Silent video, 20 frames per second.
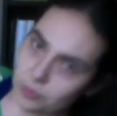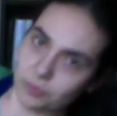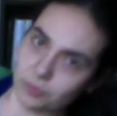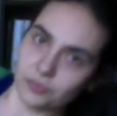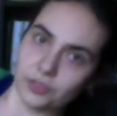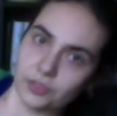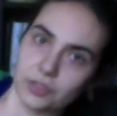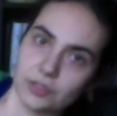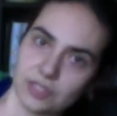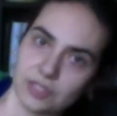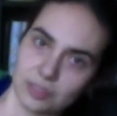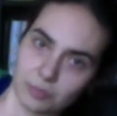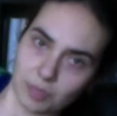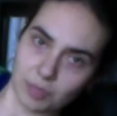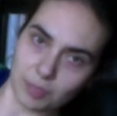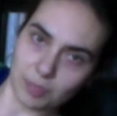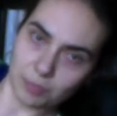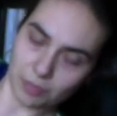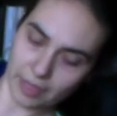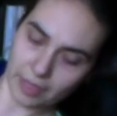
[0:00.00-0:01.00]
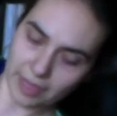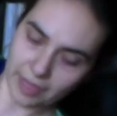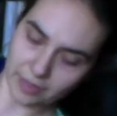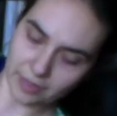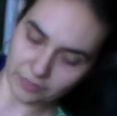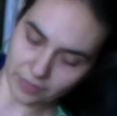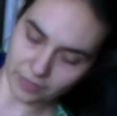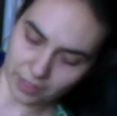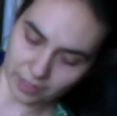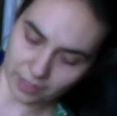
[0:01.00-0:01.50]
you, some people have,
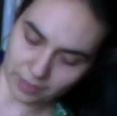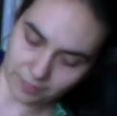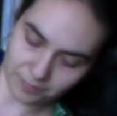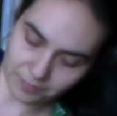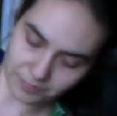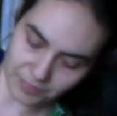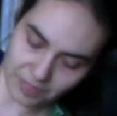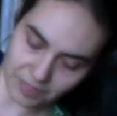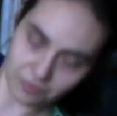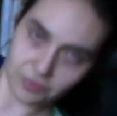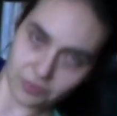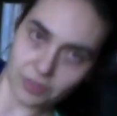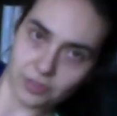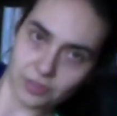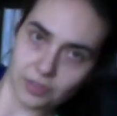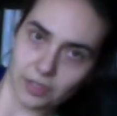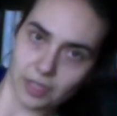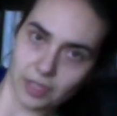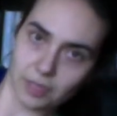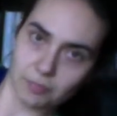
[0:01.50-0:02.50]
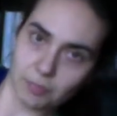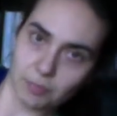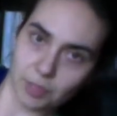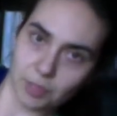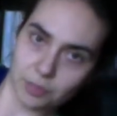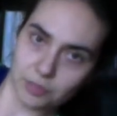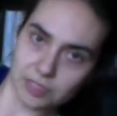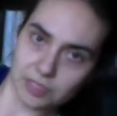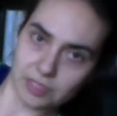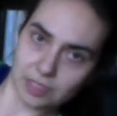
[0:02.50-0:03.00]
they feel their hip bones
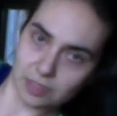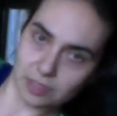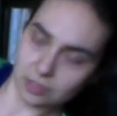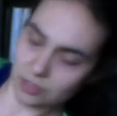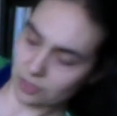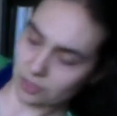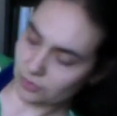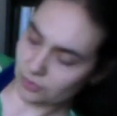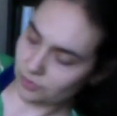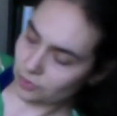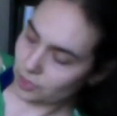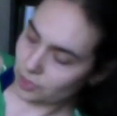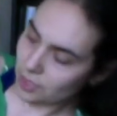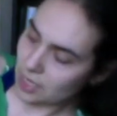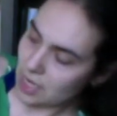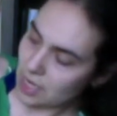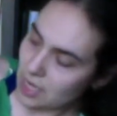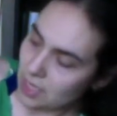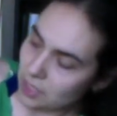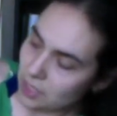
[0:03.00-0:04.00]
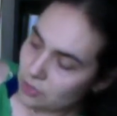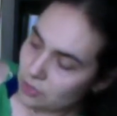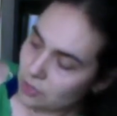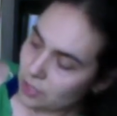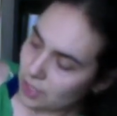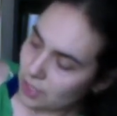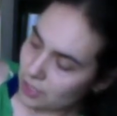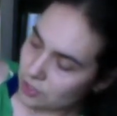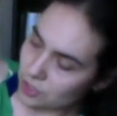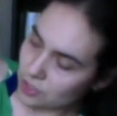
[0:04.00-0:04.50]
dig into the floor, you can
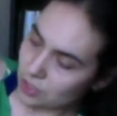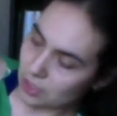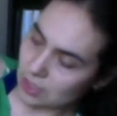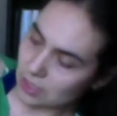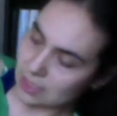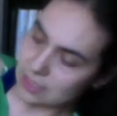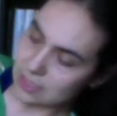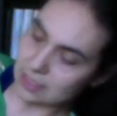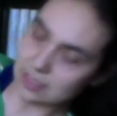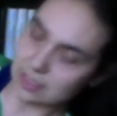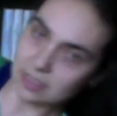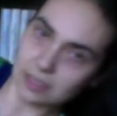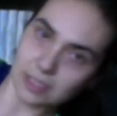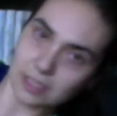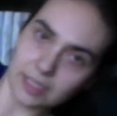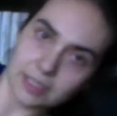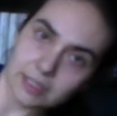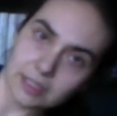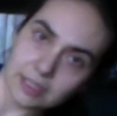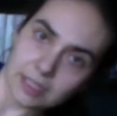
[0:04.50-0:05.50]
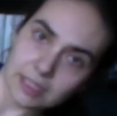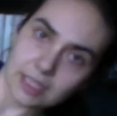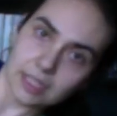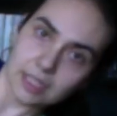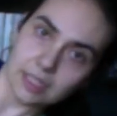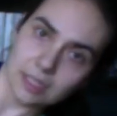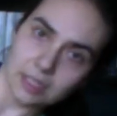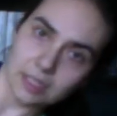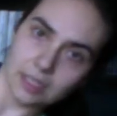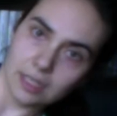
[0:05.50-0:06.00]
actually slightly
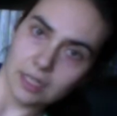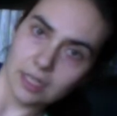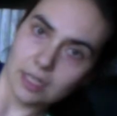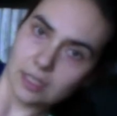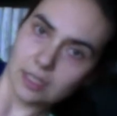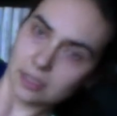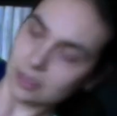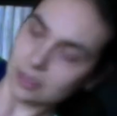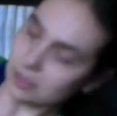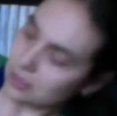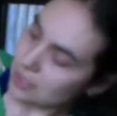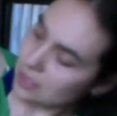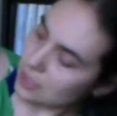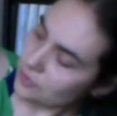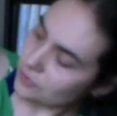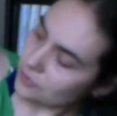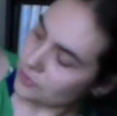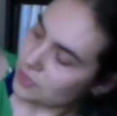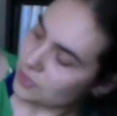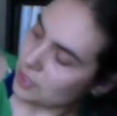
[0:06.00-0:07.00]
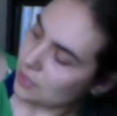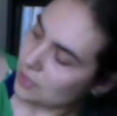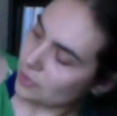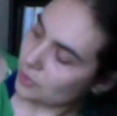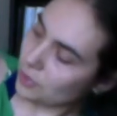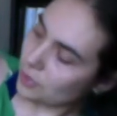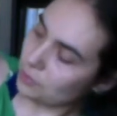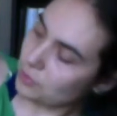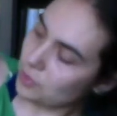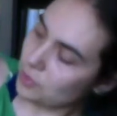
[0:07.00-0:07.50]
lift or
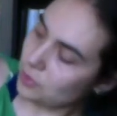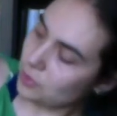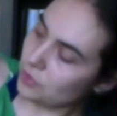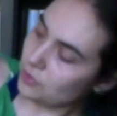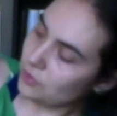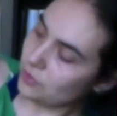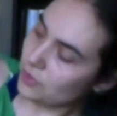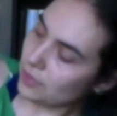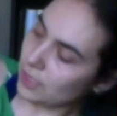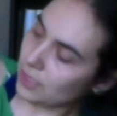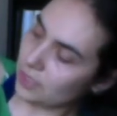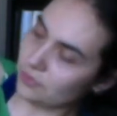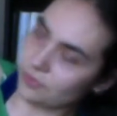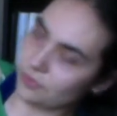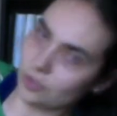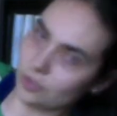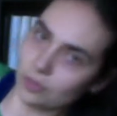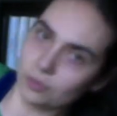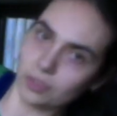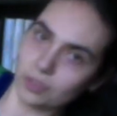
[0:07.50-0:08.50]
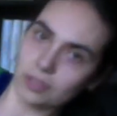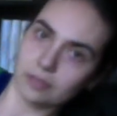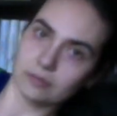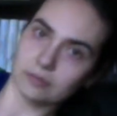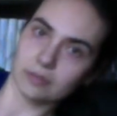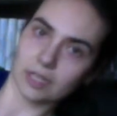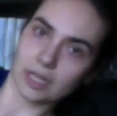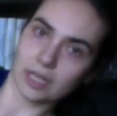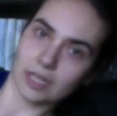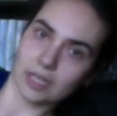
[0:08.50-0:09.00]
move the leg forward,
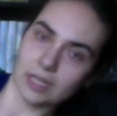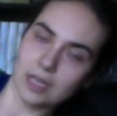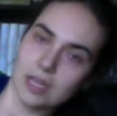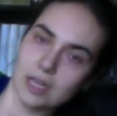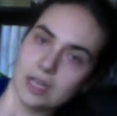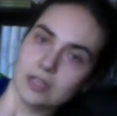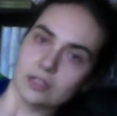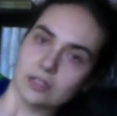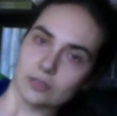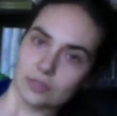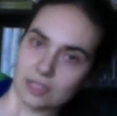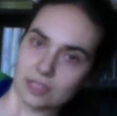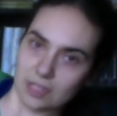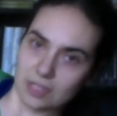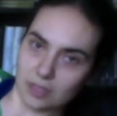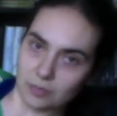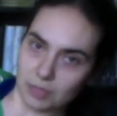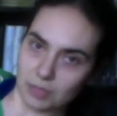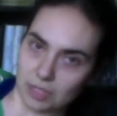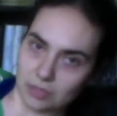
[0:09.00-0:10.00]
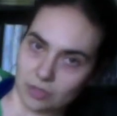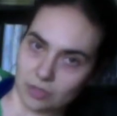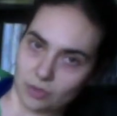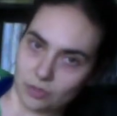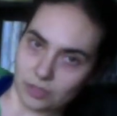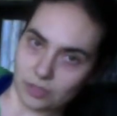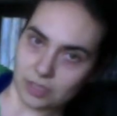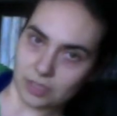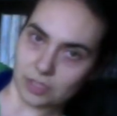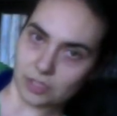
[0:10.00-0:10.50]
okay? So instead of being totally
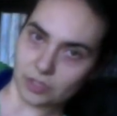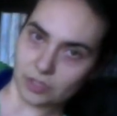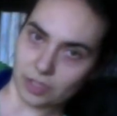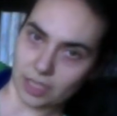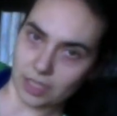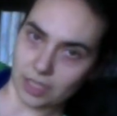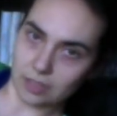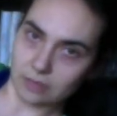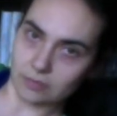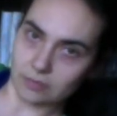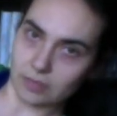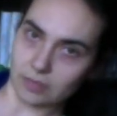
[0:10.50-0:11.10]
straight, right,